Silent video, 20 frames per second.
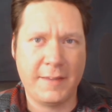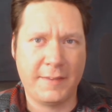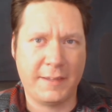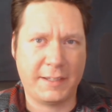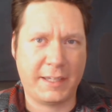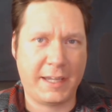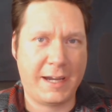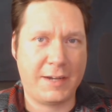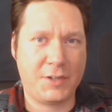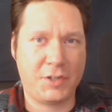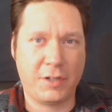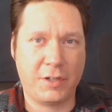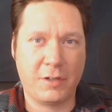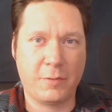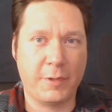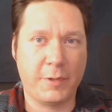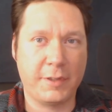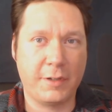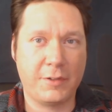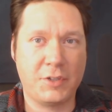The
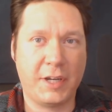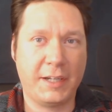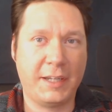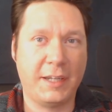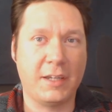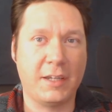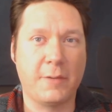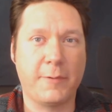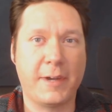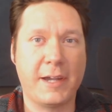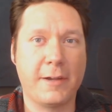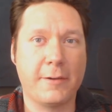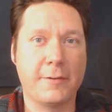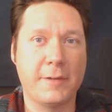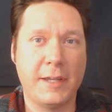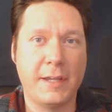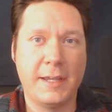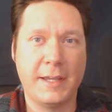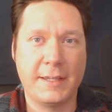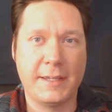cashier, when they're checking you
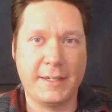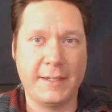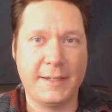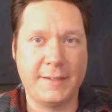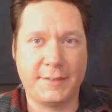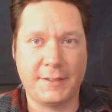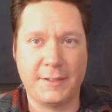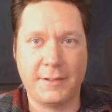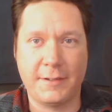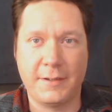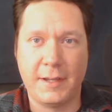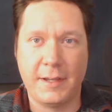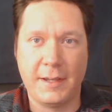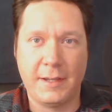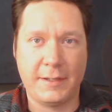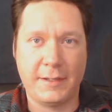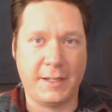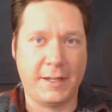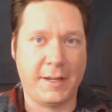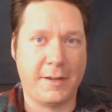out, he isn't,
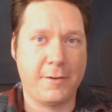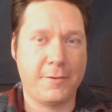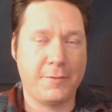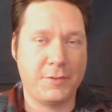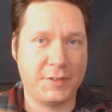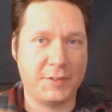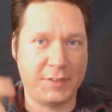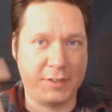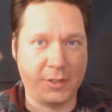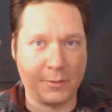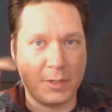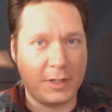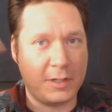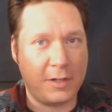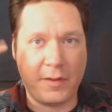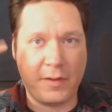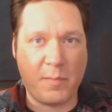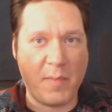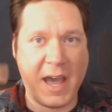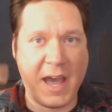you know, just doing
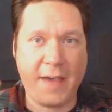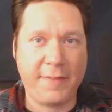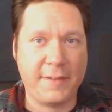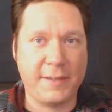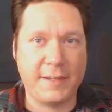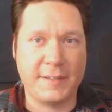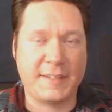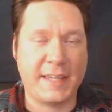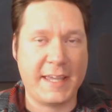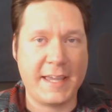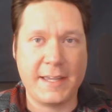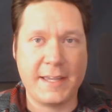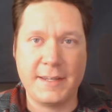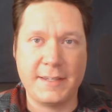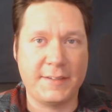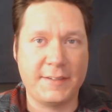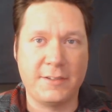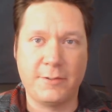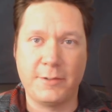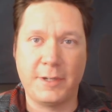all the math in his head.
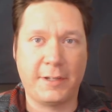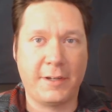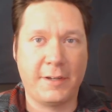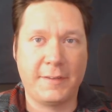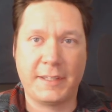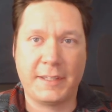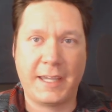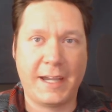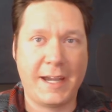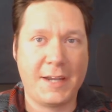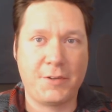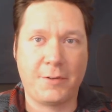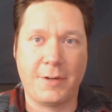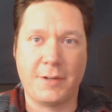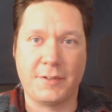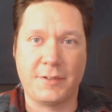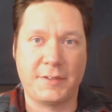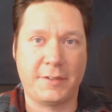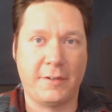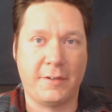He's doing it on the cash
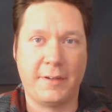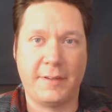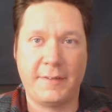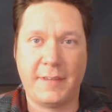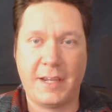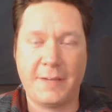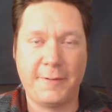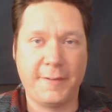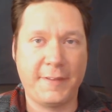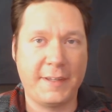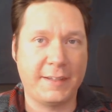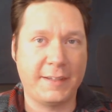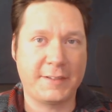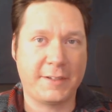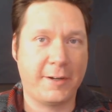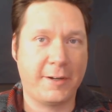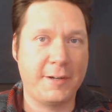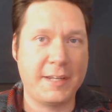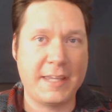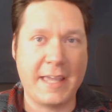register. Everything's
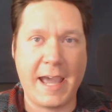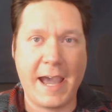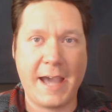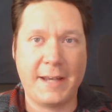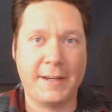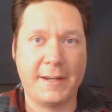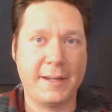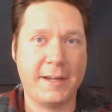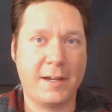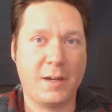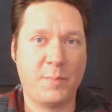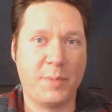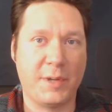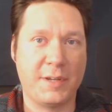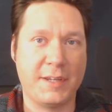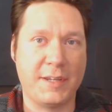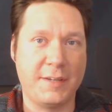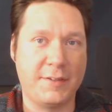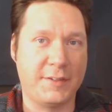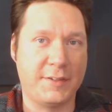already added up,
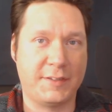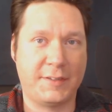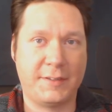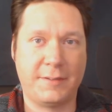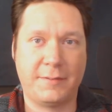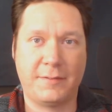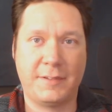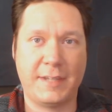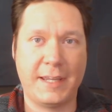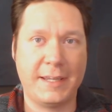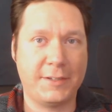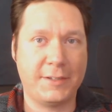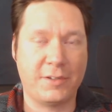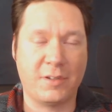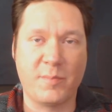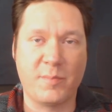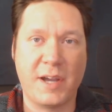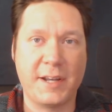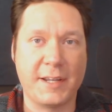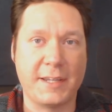and he just takes
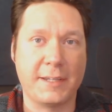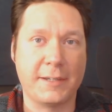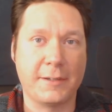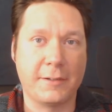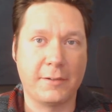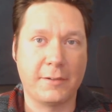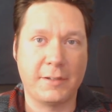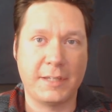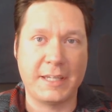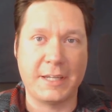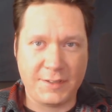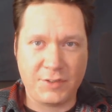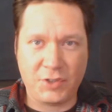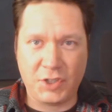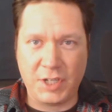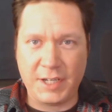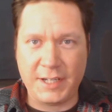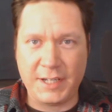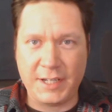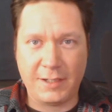your money. Is it
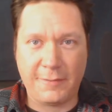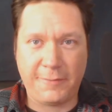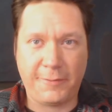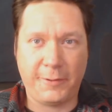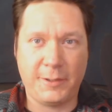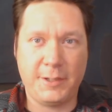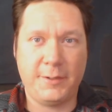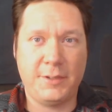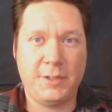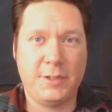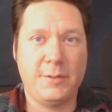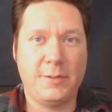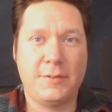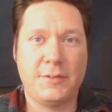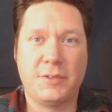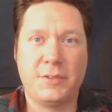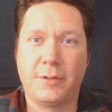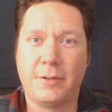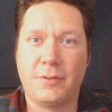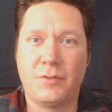cheating for you to
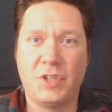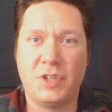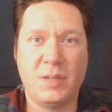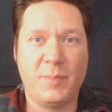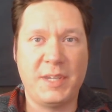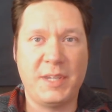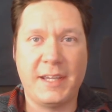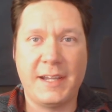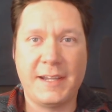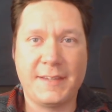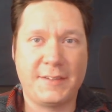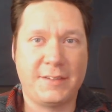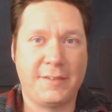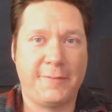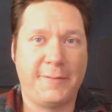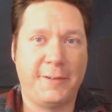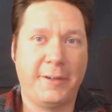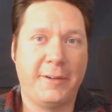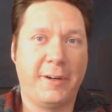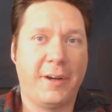use your G P S
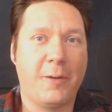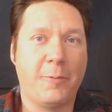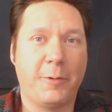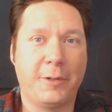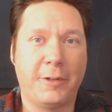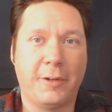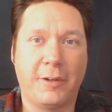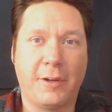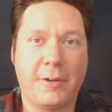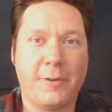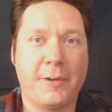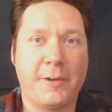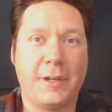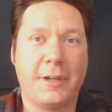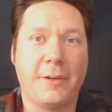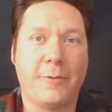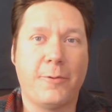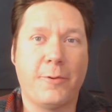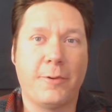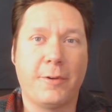to figure out where you're
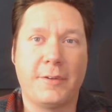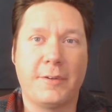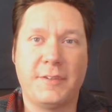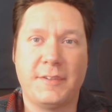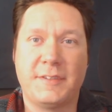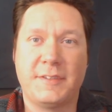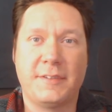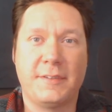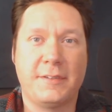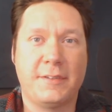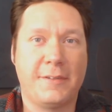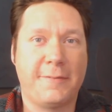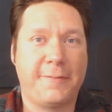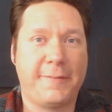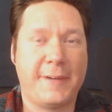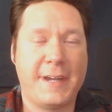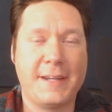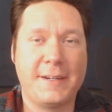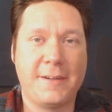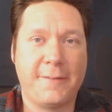going or to, to
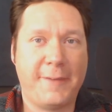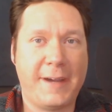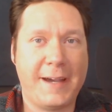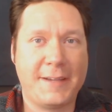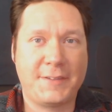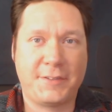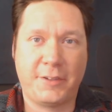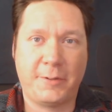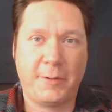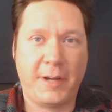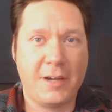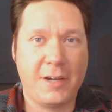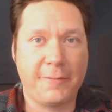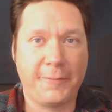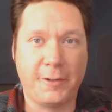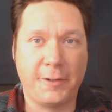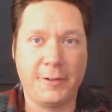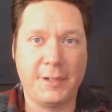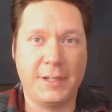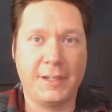find a faster route
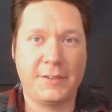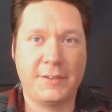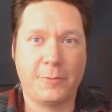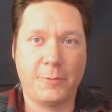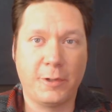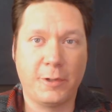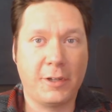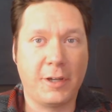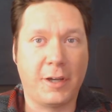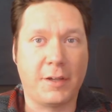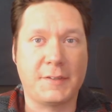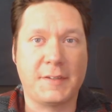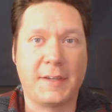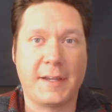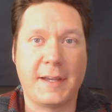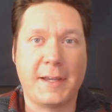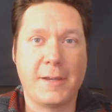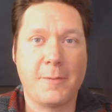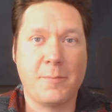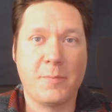for you to get to work on
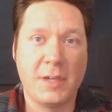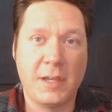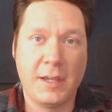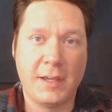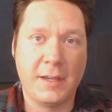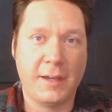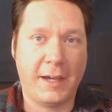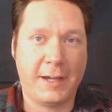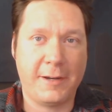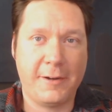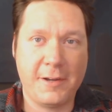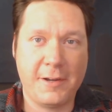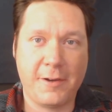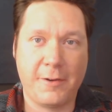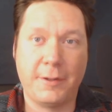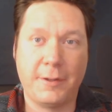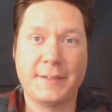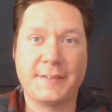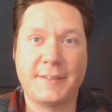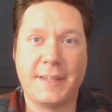time? I don't
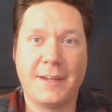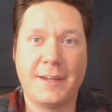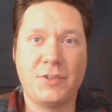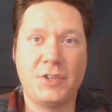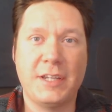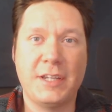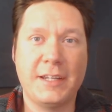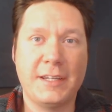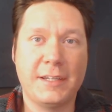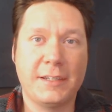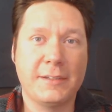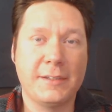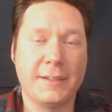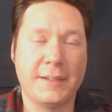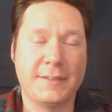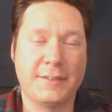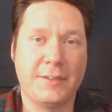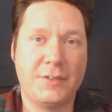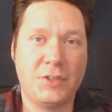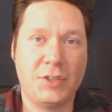know. Is that cheating?
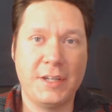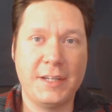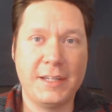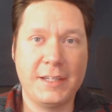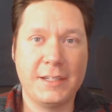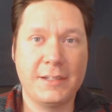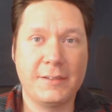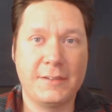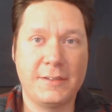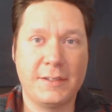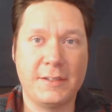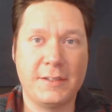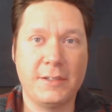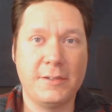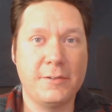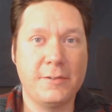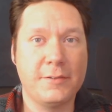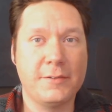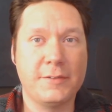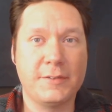Is it cheating to
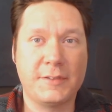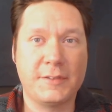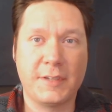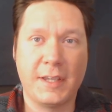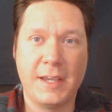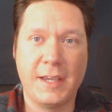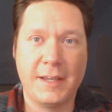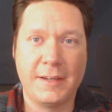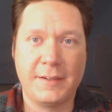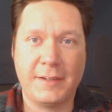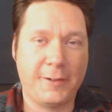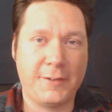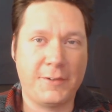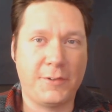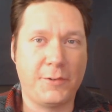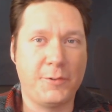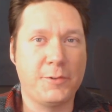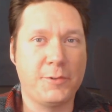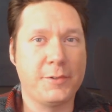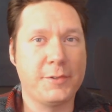use different
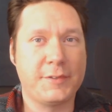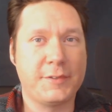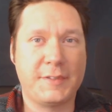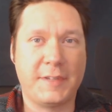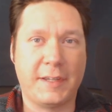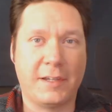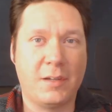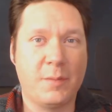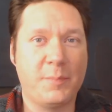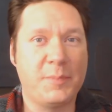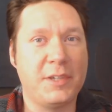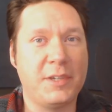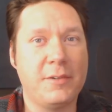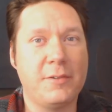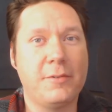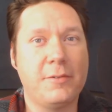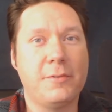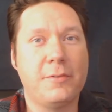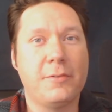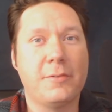tools to help
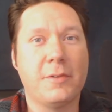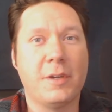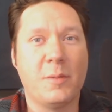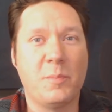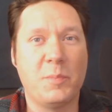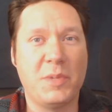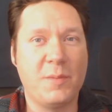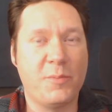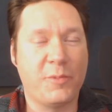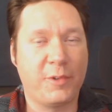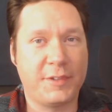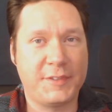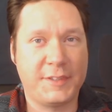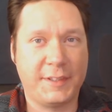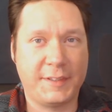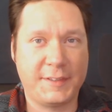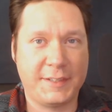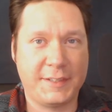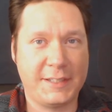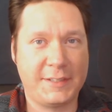you be more
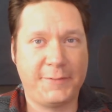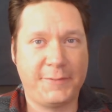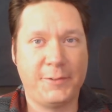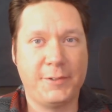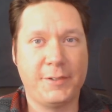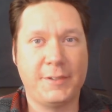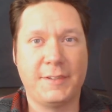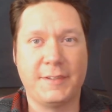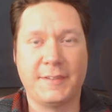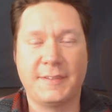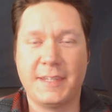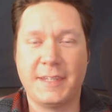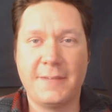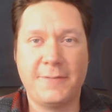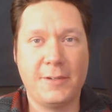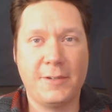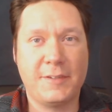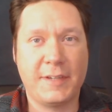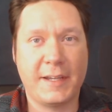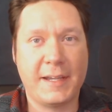successful and to
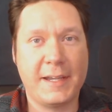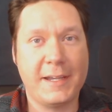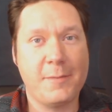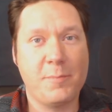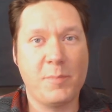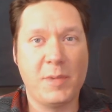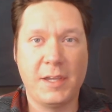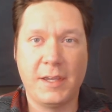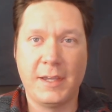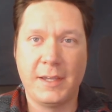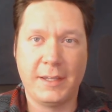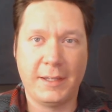save you time?